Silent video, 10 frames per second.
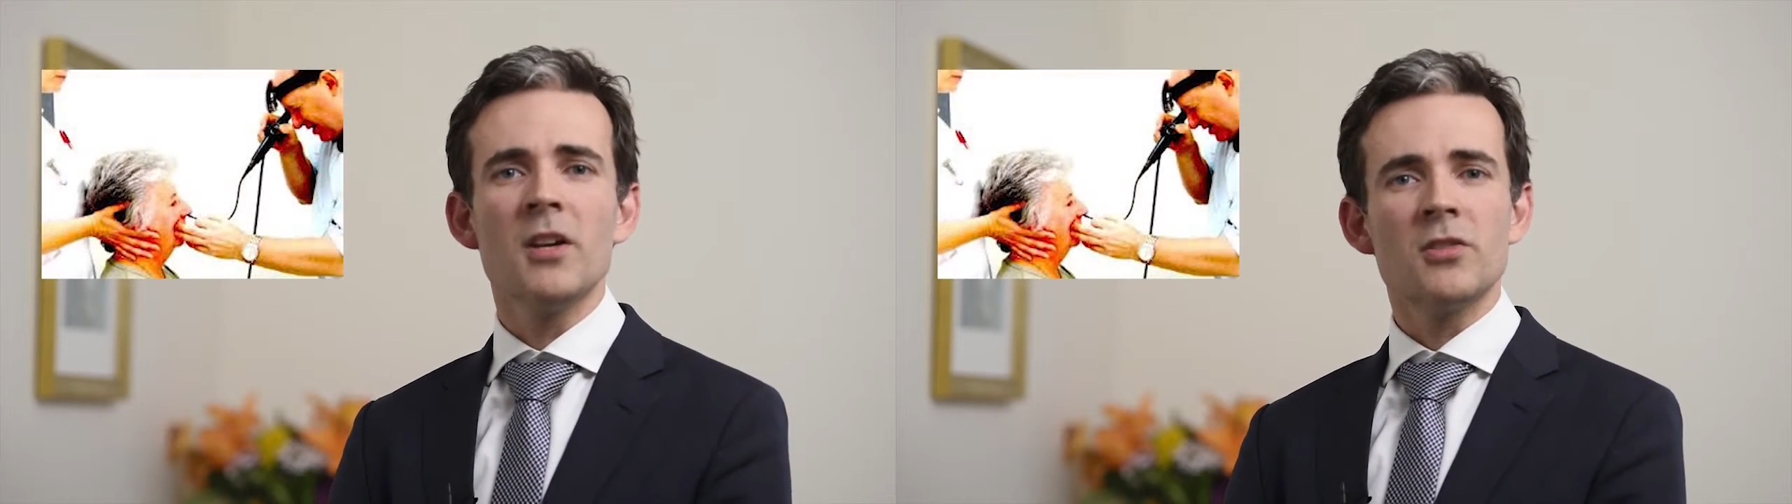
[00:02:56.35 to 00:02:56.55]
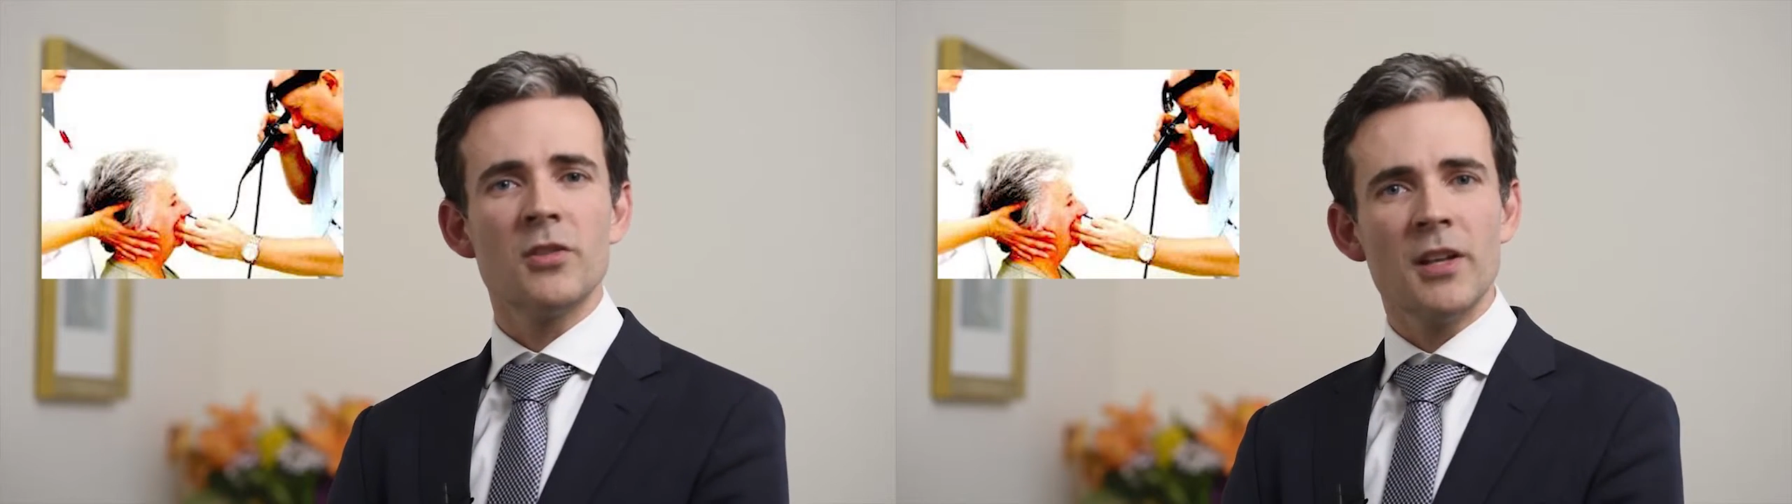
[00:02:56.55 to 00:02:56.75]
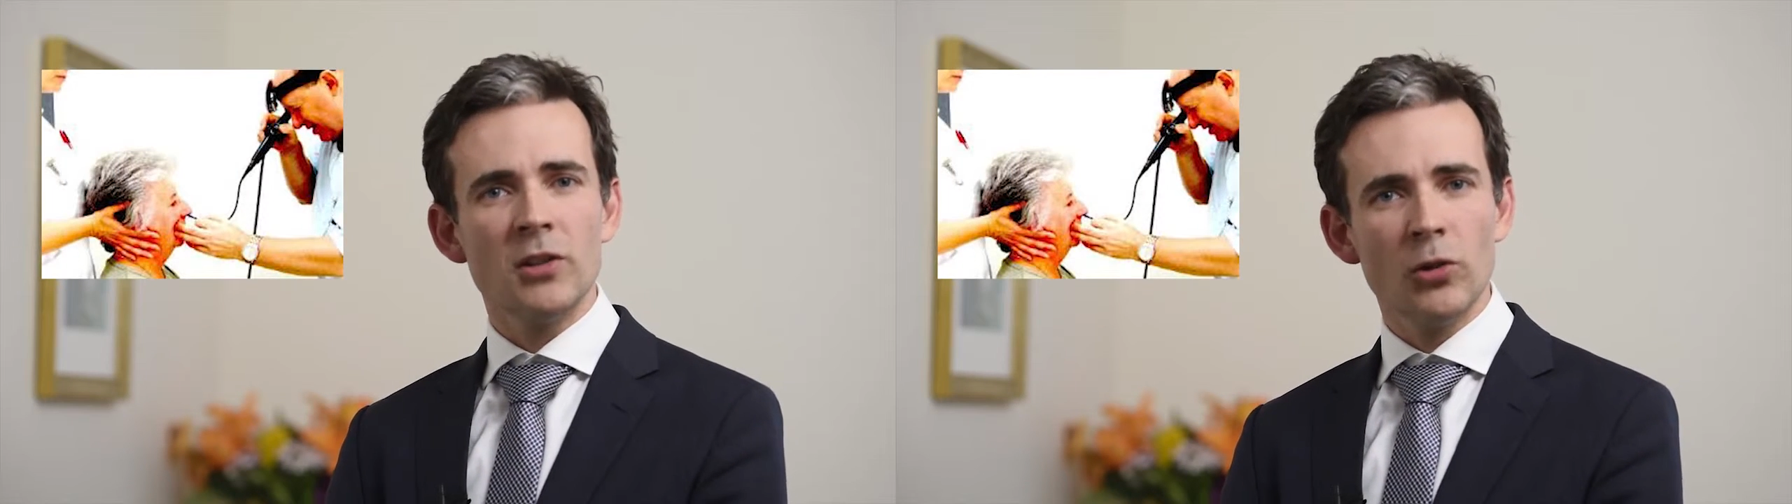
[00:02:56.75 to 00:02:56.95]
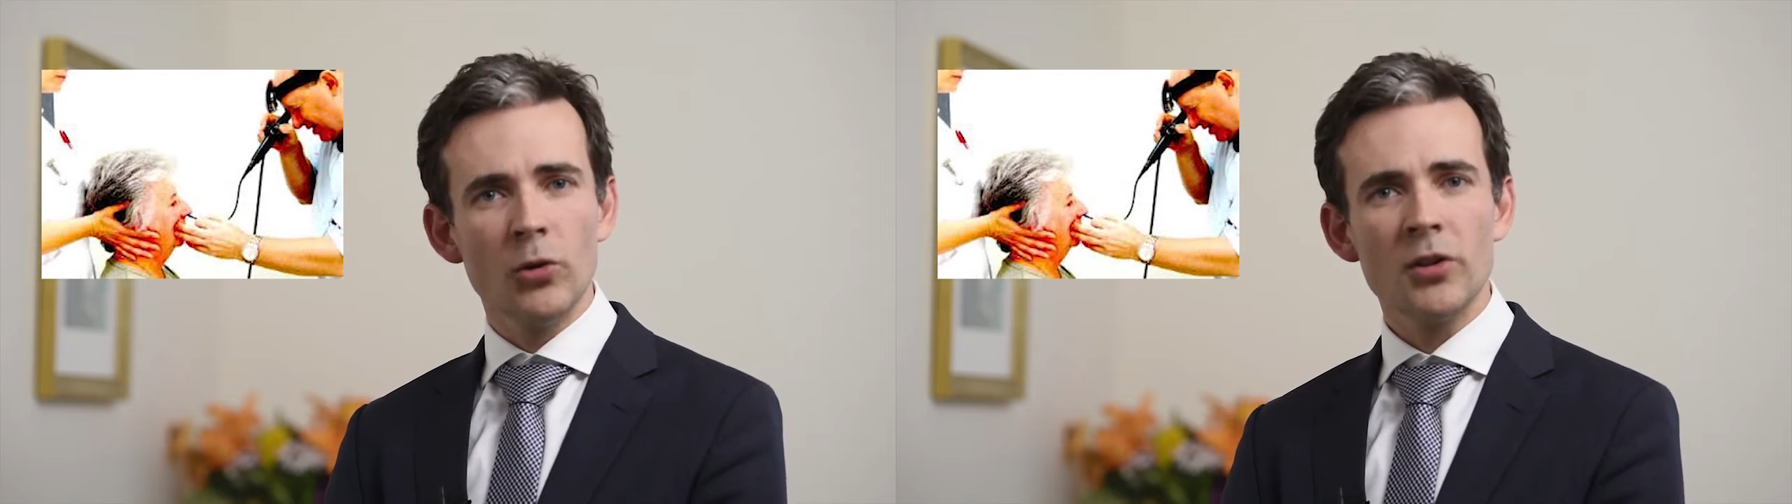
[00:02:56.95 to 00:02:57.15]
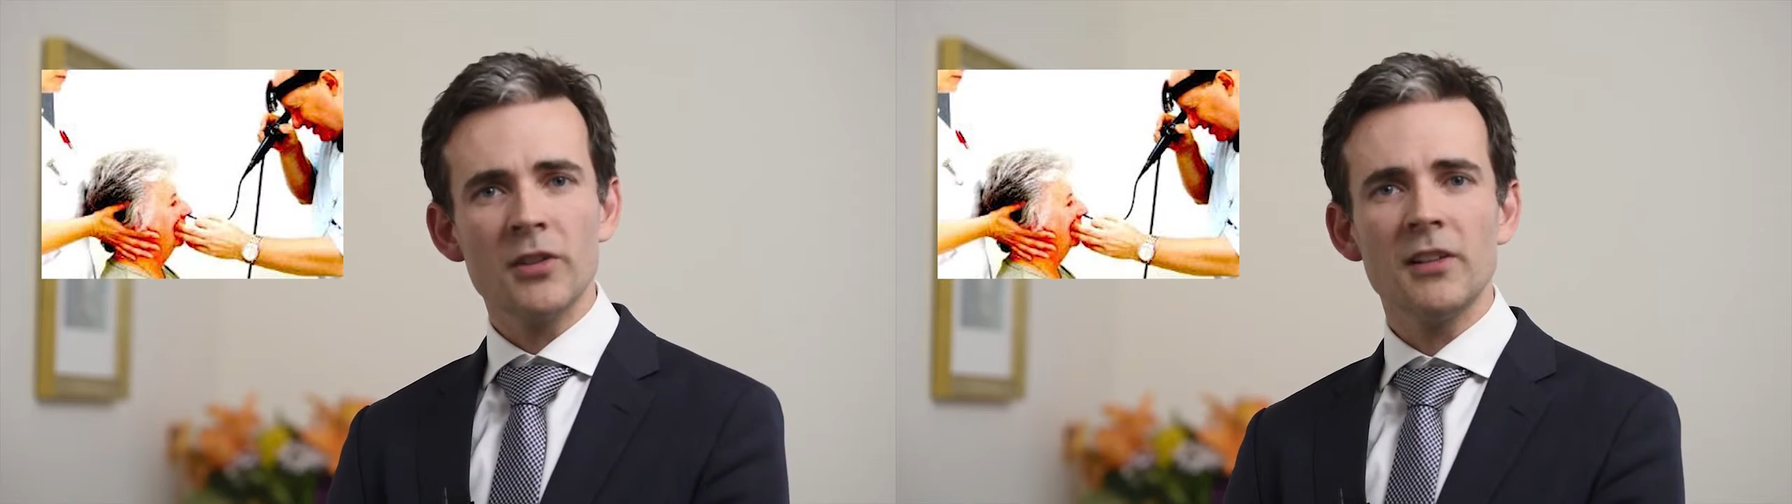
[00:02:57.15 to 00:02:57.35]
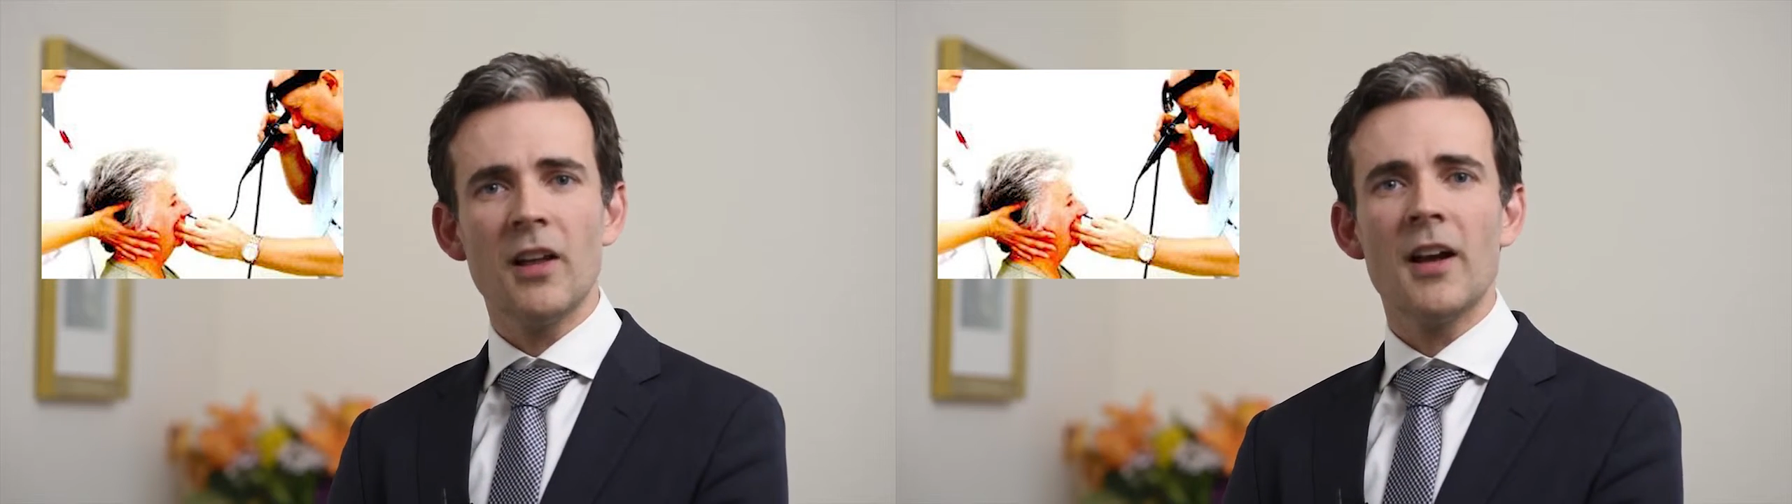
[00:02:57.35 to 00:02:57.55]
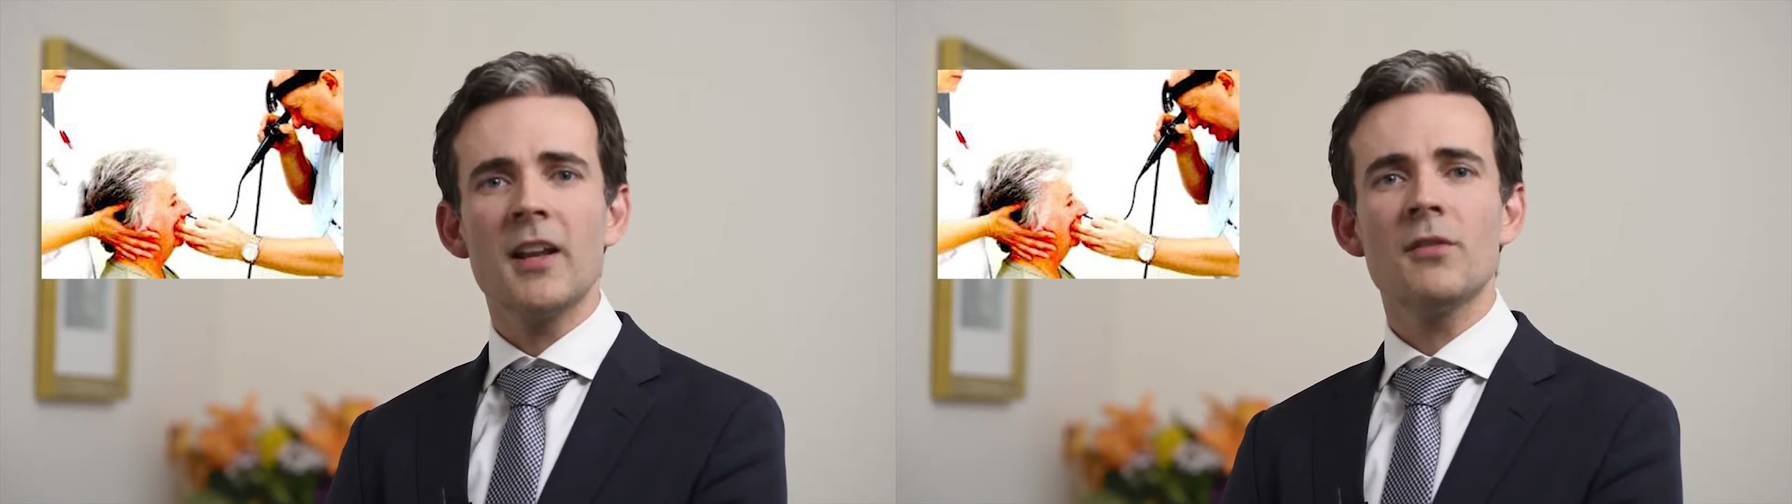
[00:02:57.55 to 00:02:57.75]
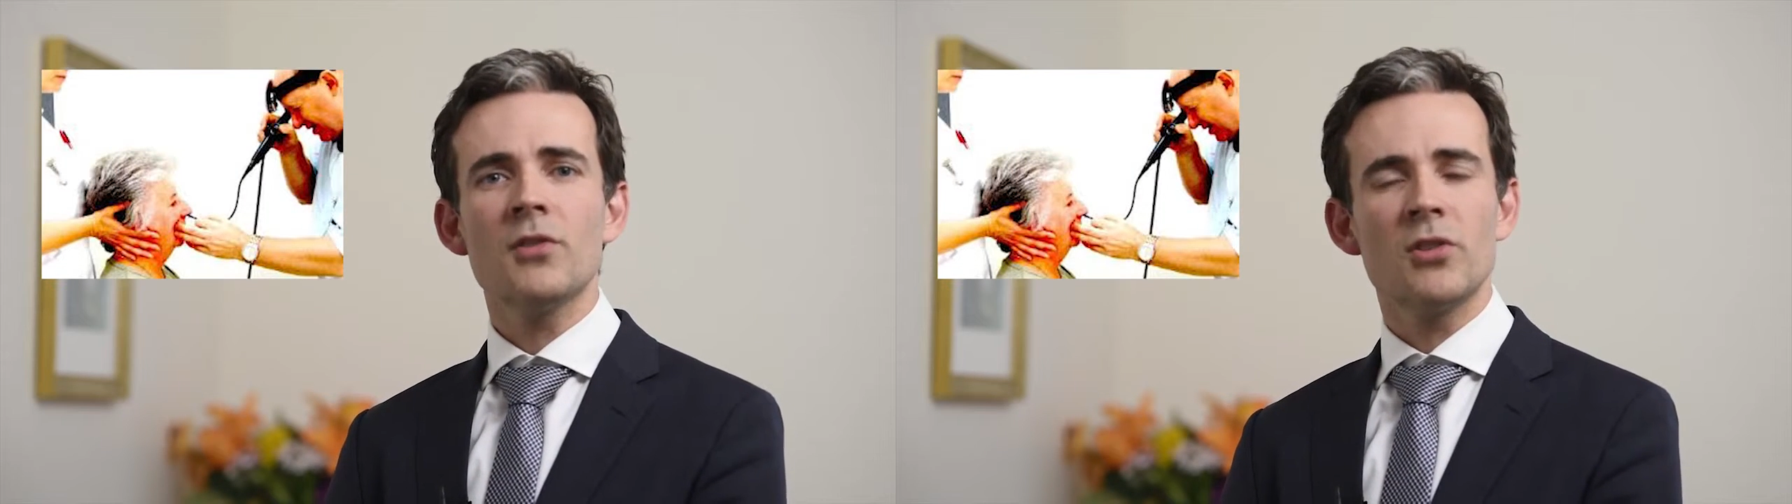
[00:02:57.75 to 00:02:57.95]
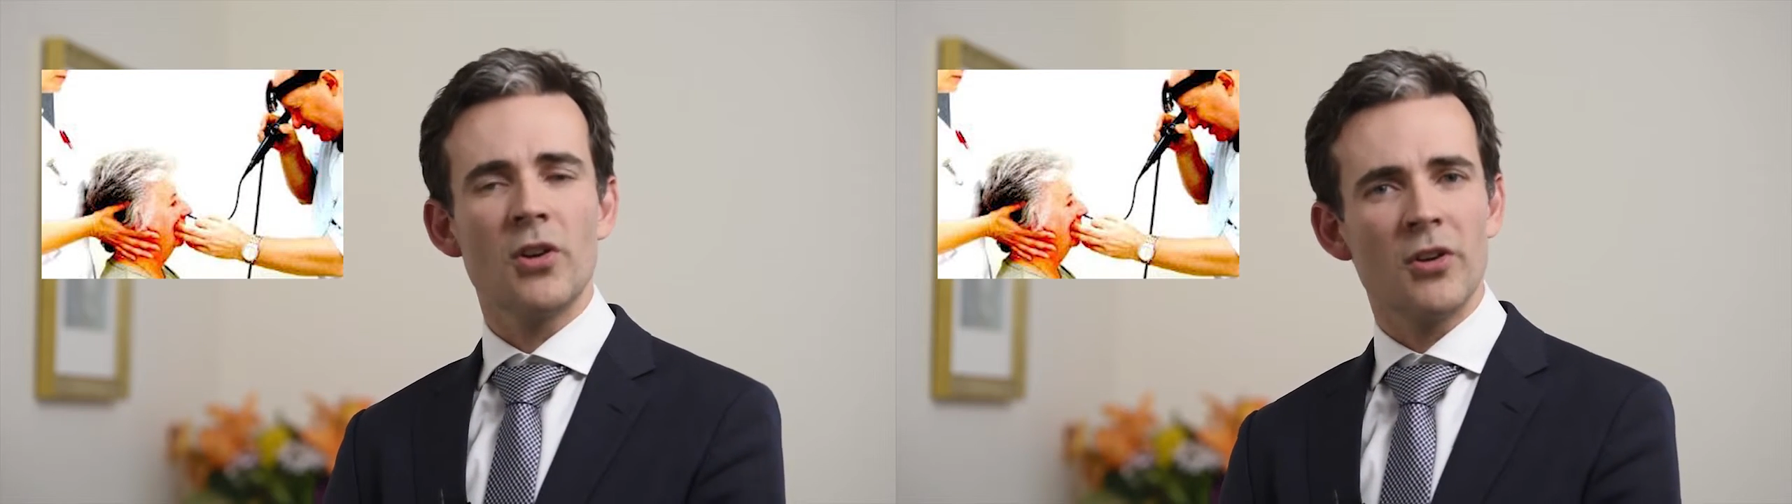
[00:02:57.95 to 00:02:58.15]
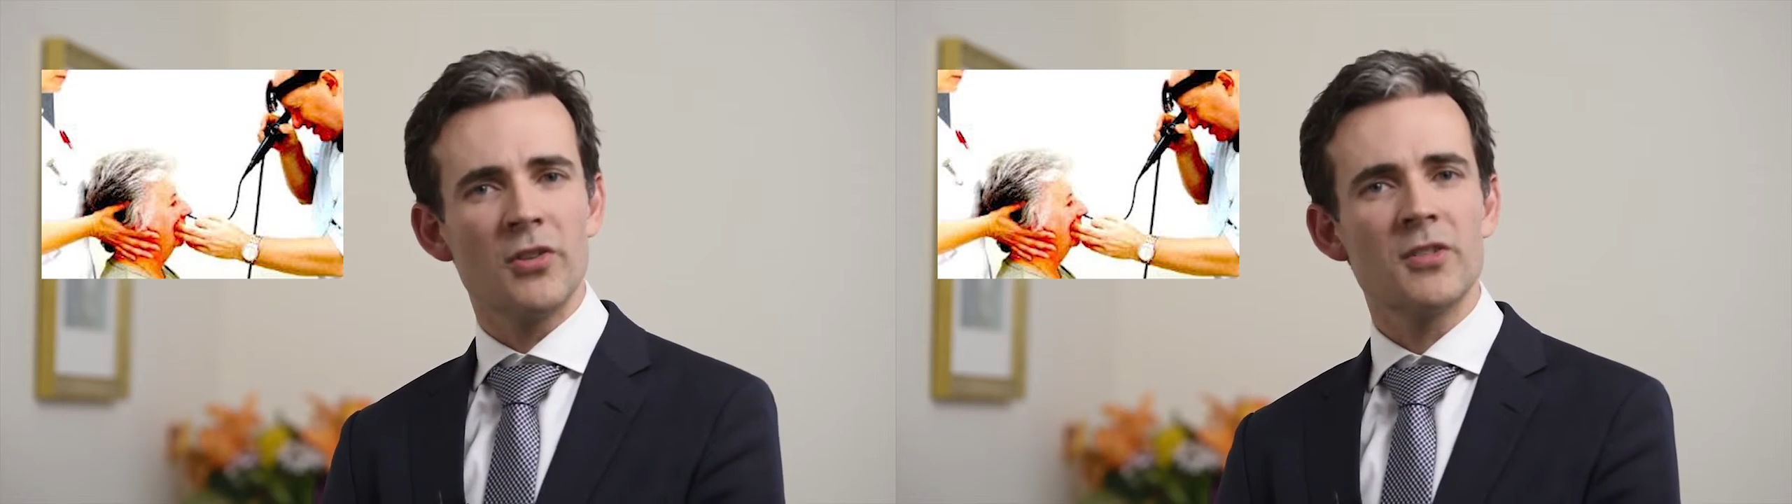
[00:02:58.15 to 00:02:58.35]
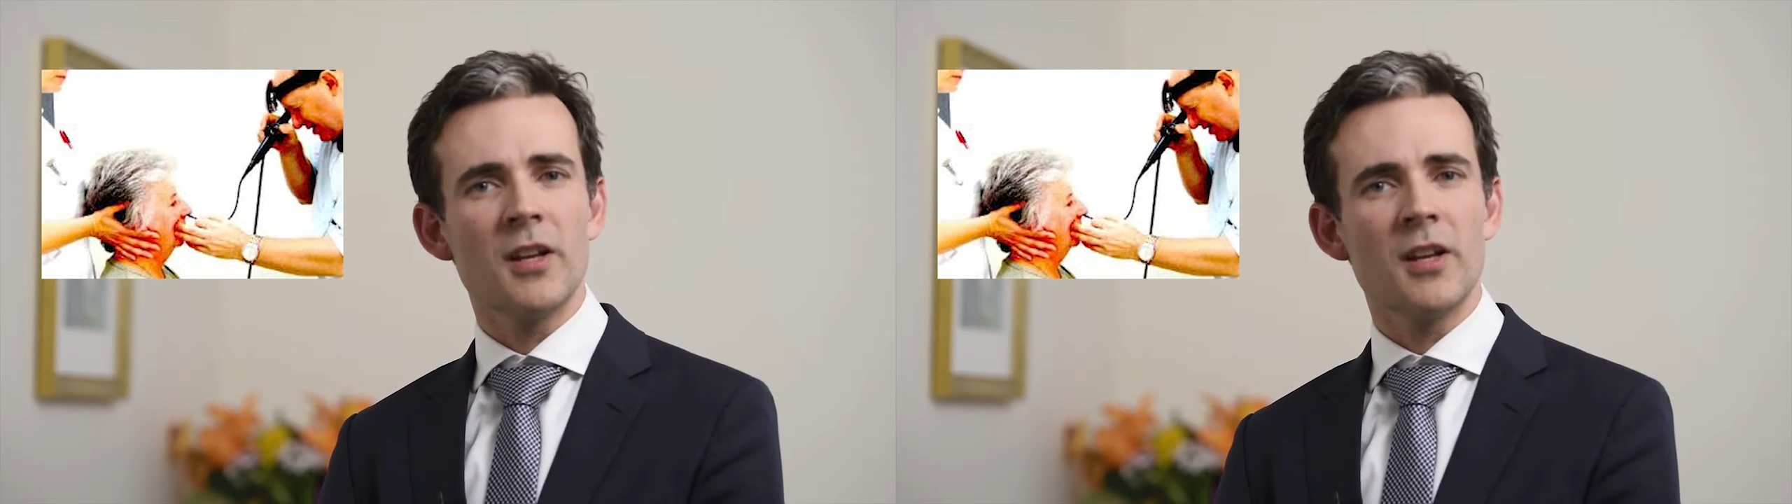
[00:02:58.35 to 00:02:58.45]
to then look at the lining of your nose